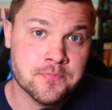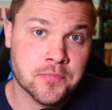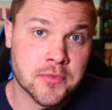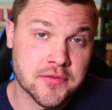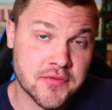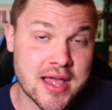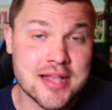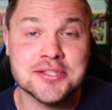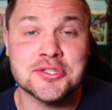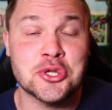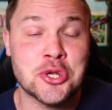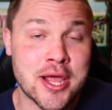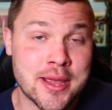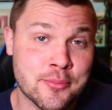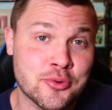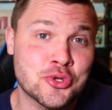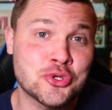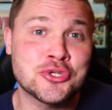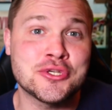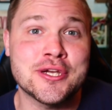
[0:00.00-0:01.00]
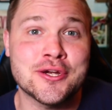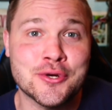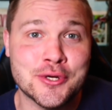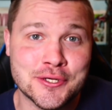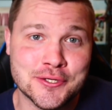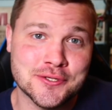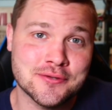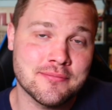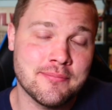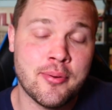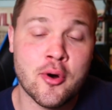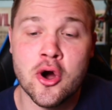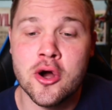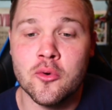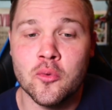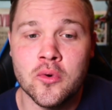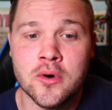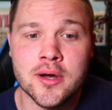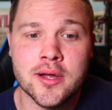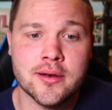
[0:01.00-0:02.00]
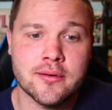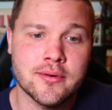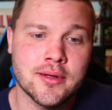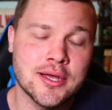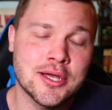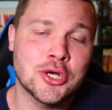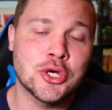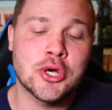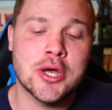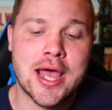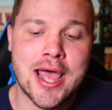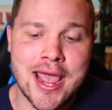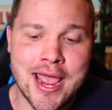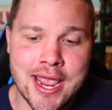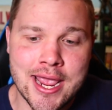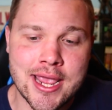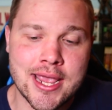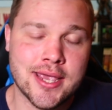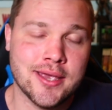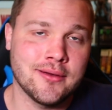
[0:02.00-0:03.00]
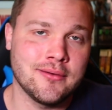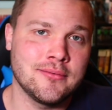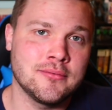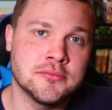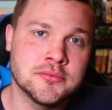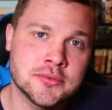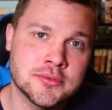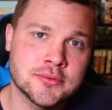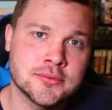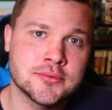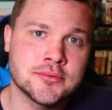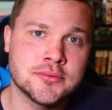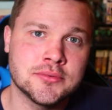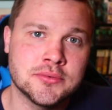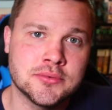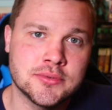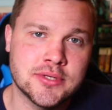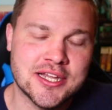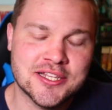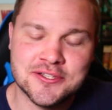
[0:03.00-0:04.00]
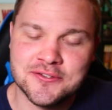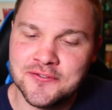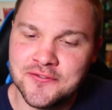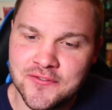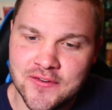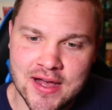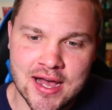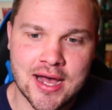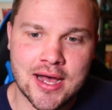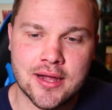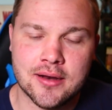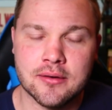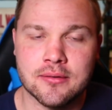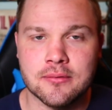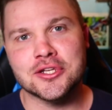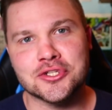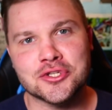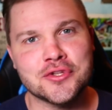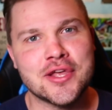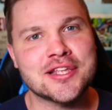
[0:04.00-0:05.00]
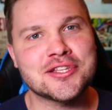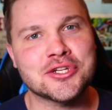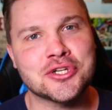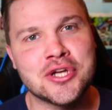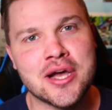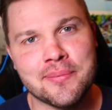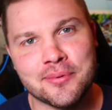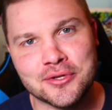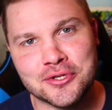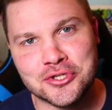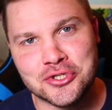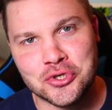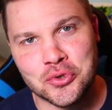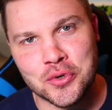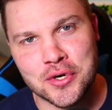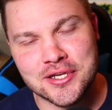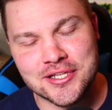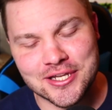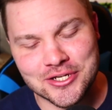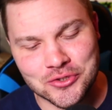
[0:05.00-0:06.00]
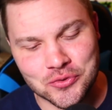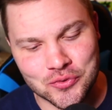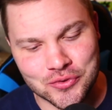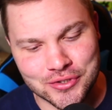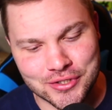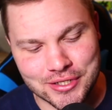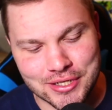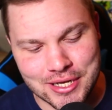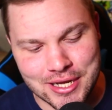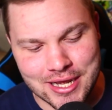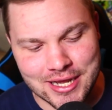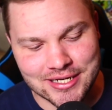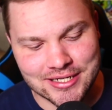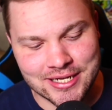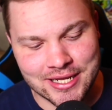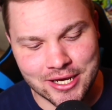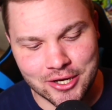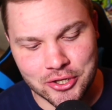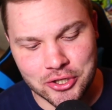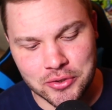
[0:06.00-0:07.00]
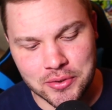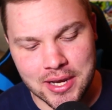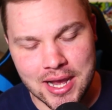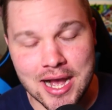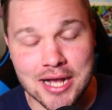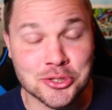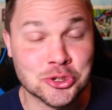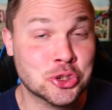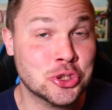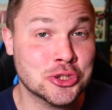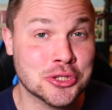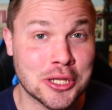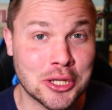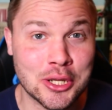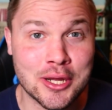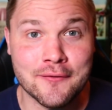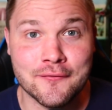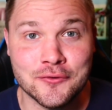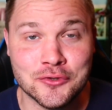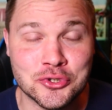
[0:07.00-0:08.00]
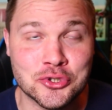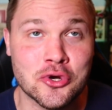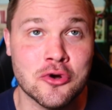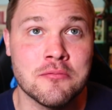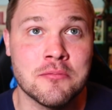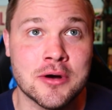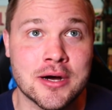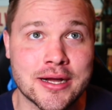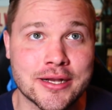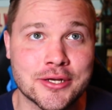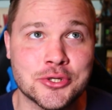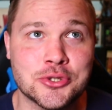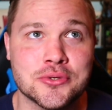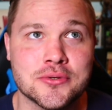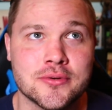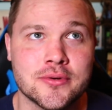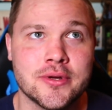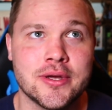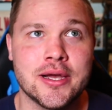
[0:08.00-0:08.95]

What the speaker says: That's the name of the series. Part 1, A. It's fine. So that's a couple of stories I just wanted to tell you guys because I love you so much.